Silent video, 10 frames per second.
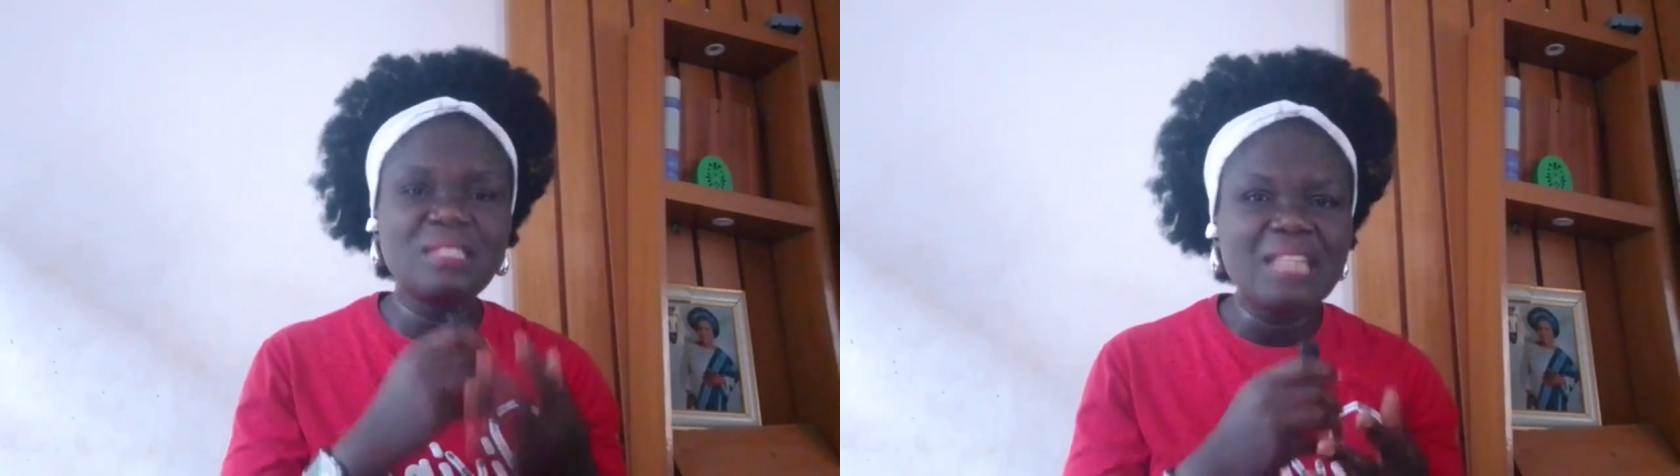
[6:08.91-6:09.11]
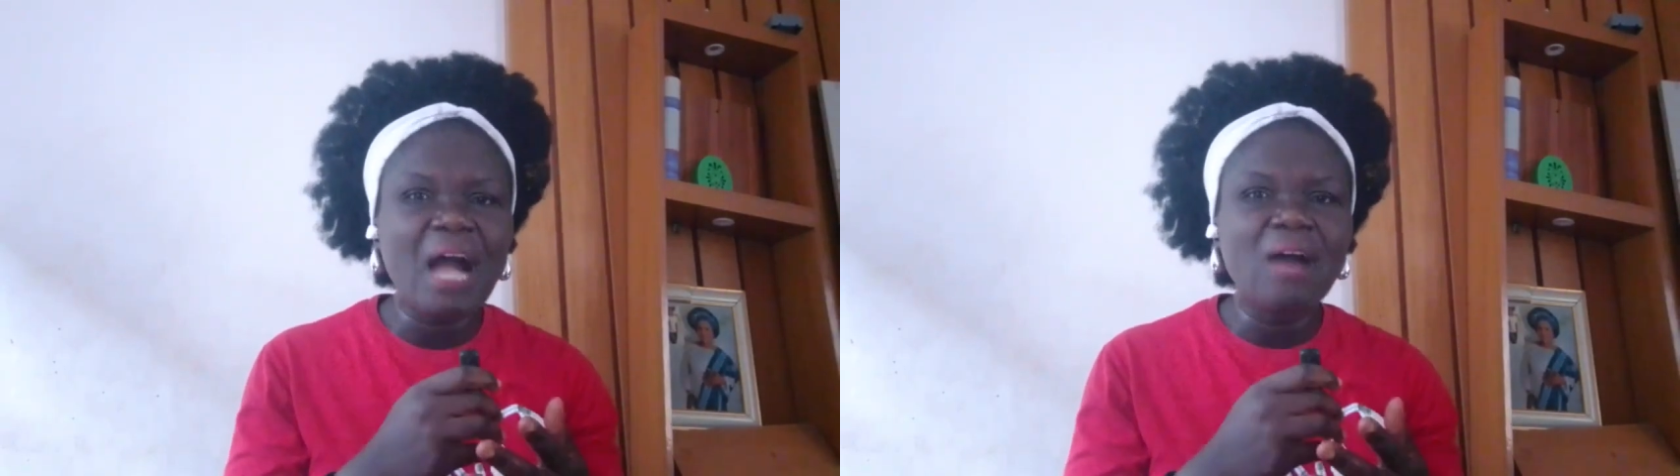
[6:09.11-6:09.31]

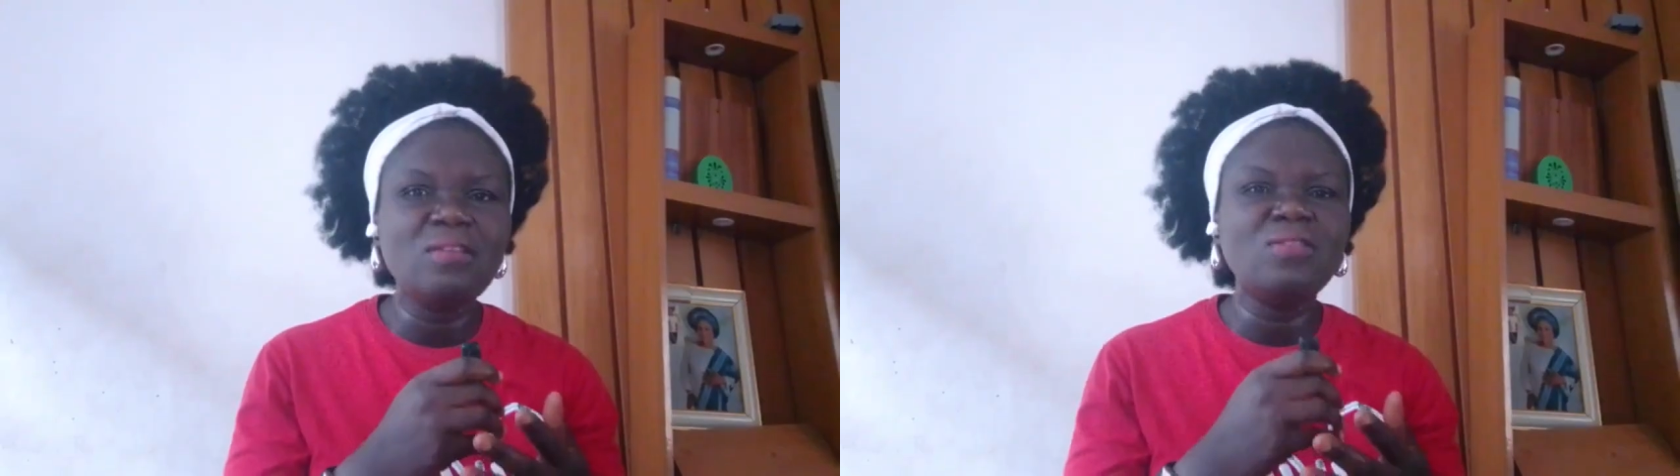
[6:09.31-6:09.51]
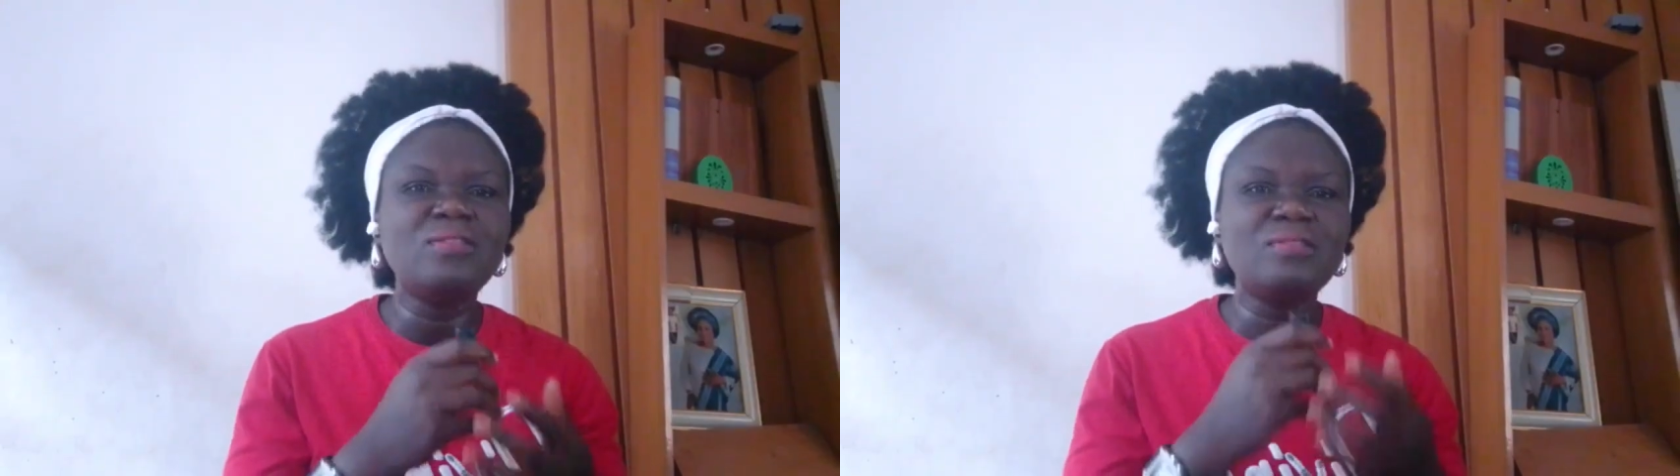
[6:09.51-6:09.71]

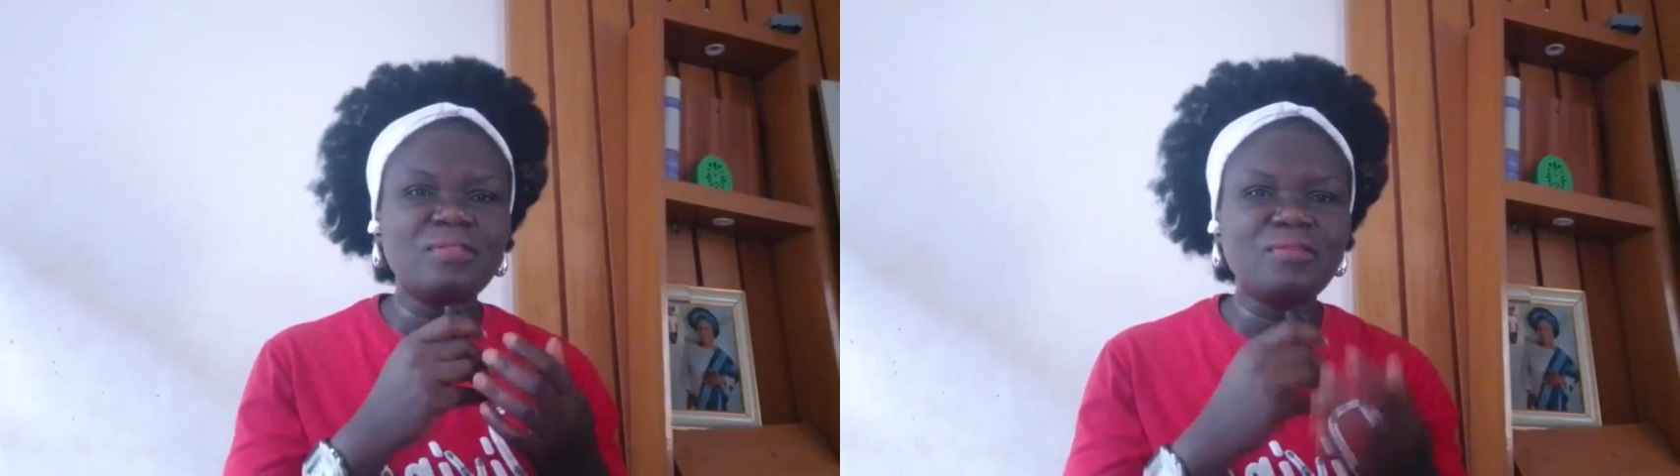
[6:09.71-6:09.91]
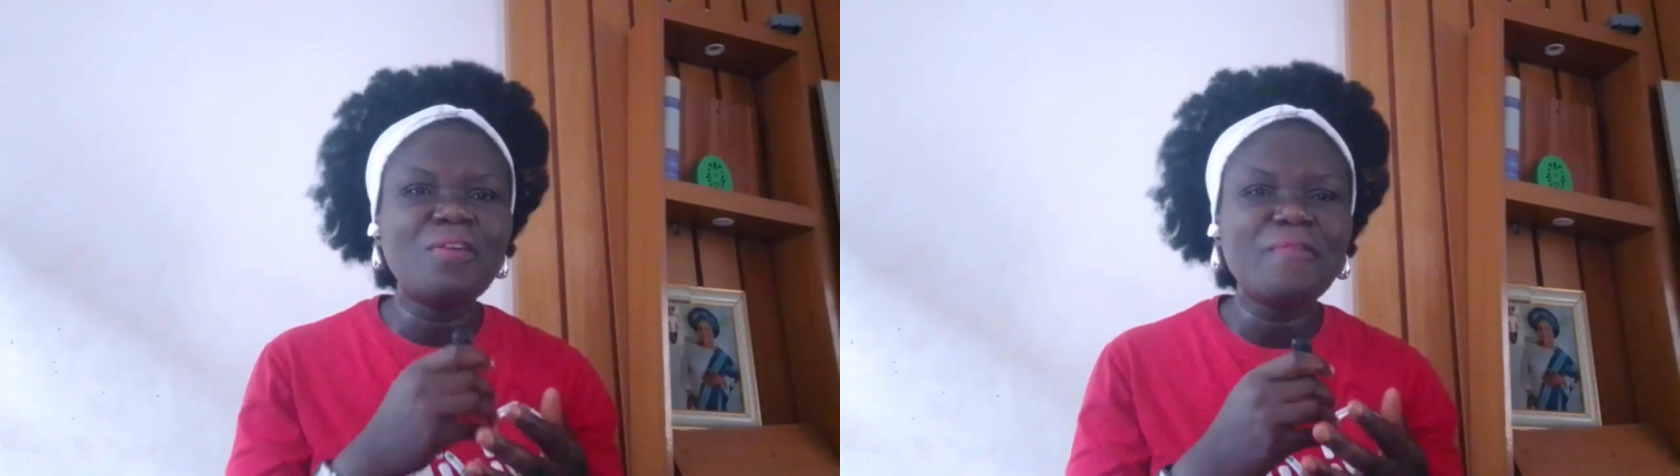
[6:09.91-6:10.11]
download
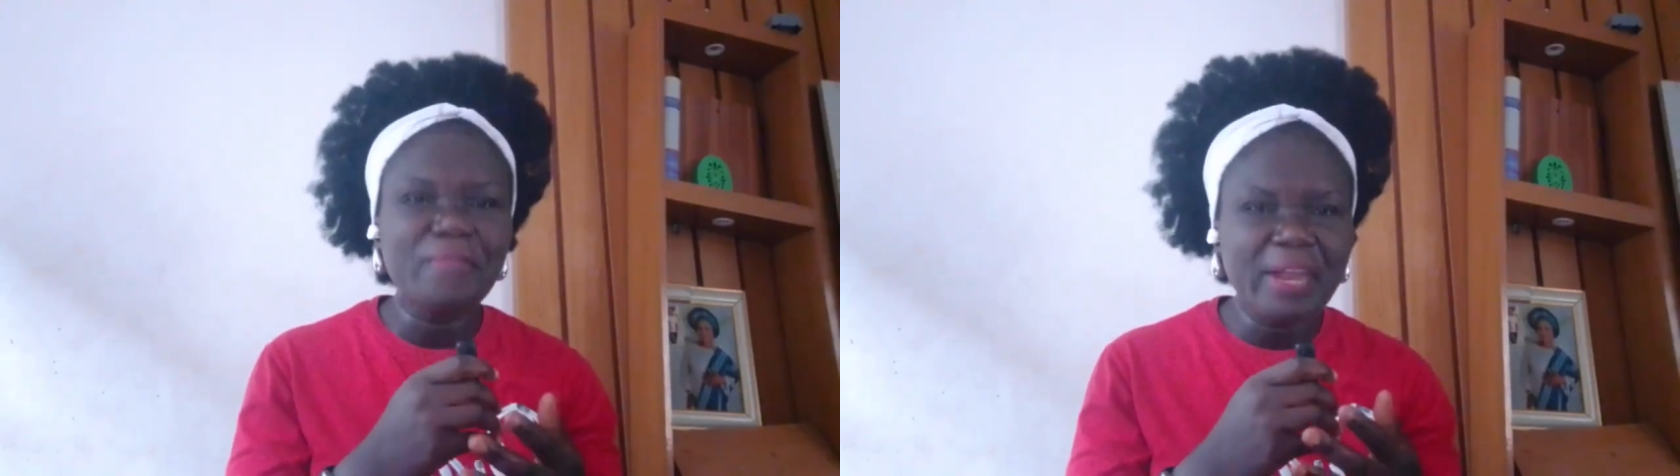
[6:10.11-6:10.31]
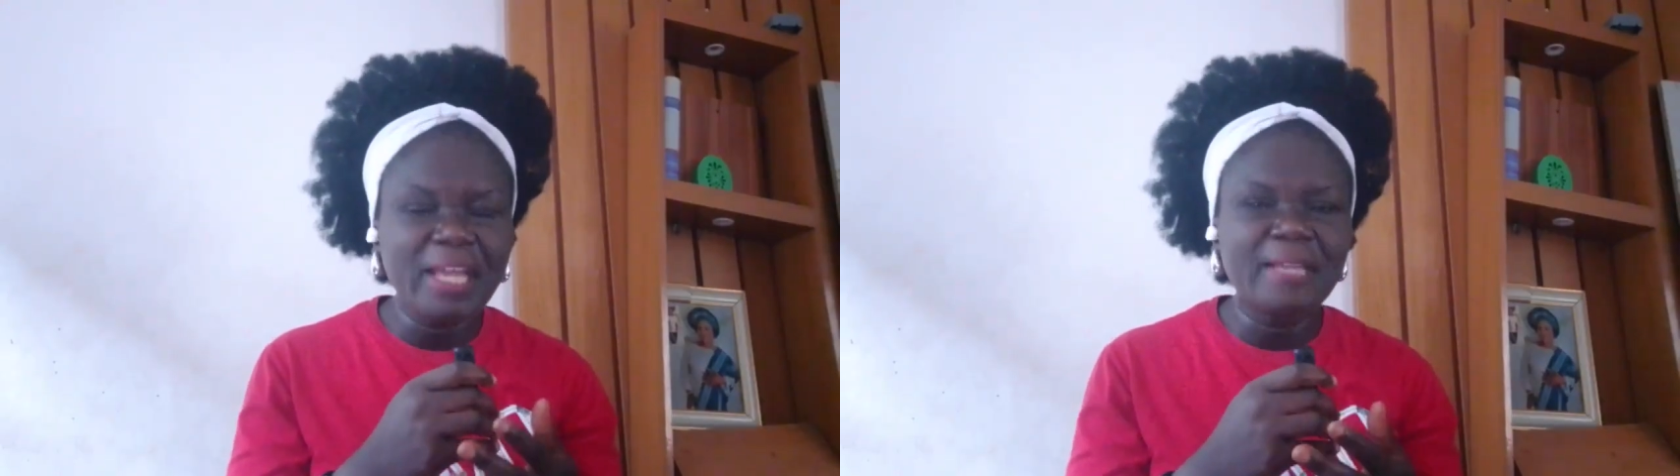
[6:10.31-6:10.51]
for
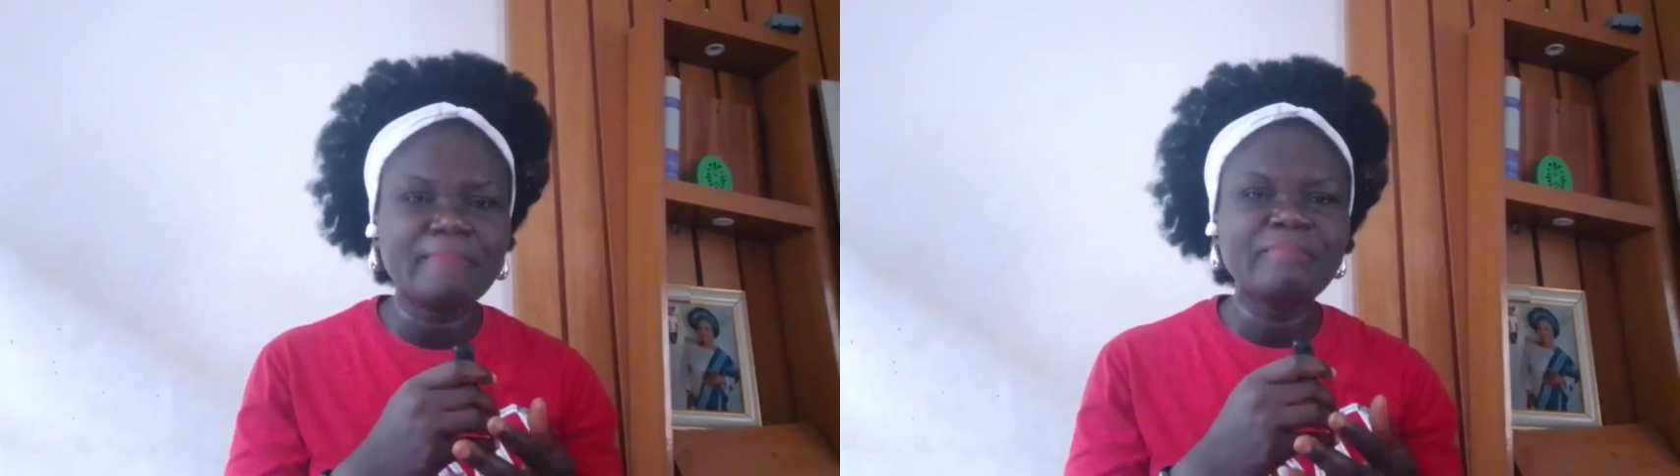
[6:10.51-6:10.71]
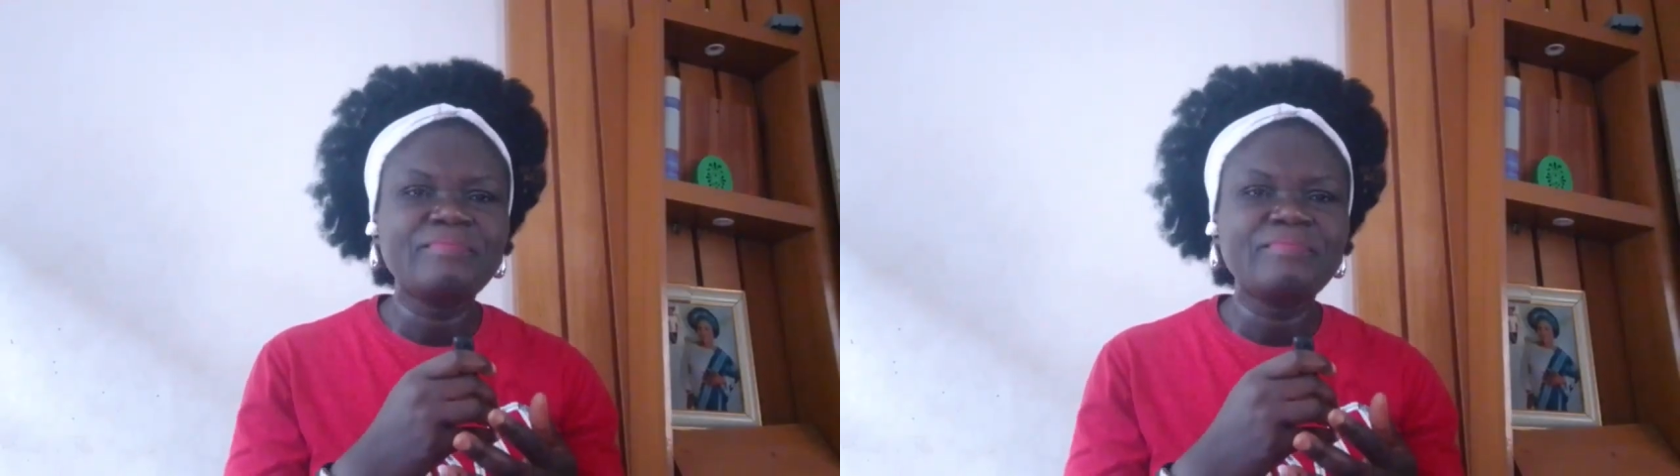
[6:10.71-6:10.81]
free.